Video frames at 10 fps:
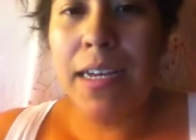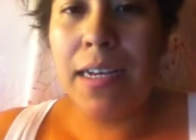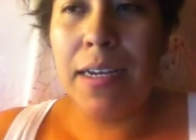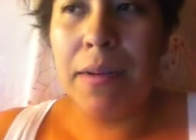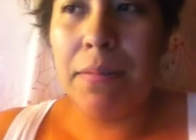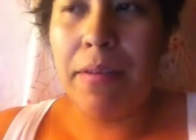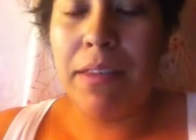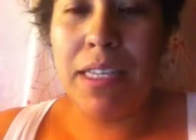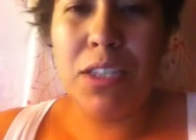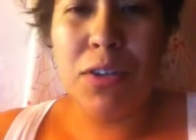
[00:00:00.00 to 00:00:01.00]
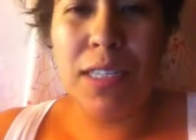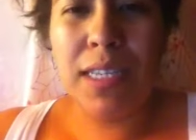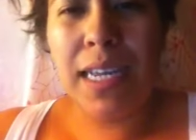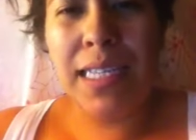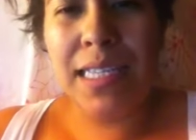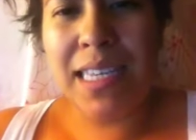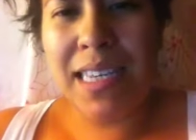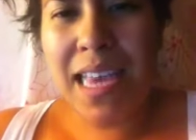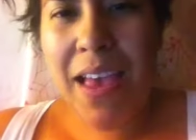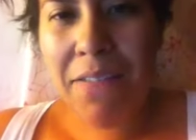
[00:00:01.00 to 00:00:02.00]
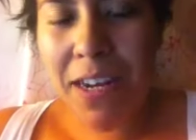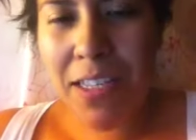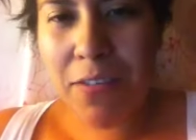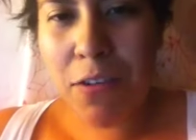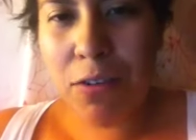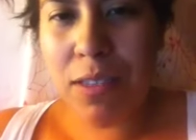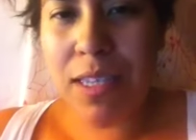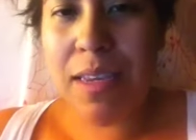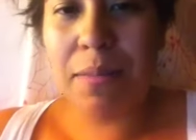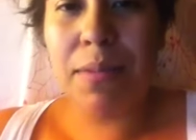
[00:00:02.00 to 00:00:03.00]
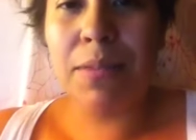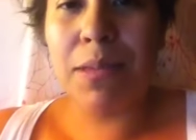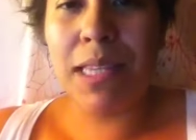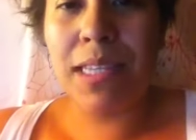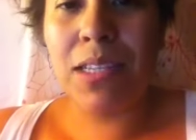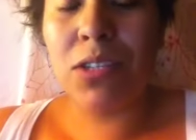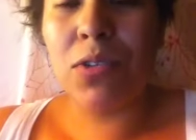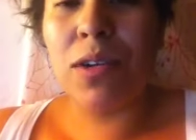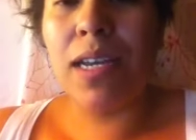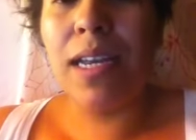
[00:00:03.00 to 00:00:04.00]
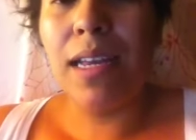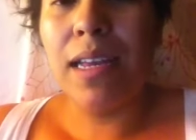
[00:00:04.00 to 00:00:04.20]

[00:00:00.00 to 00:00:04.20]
Um, if the students can see the evidence of those themes within the story,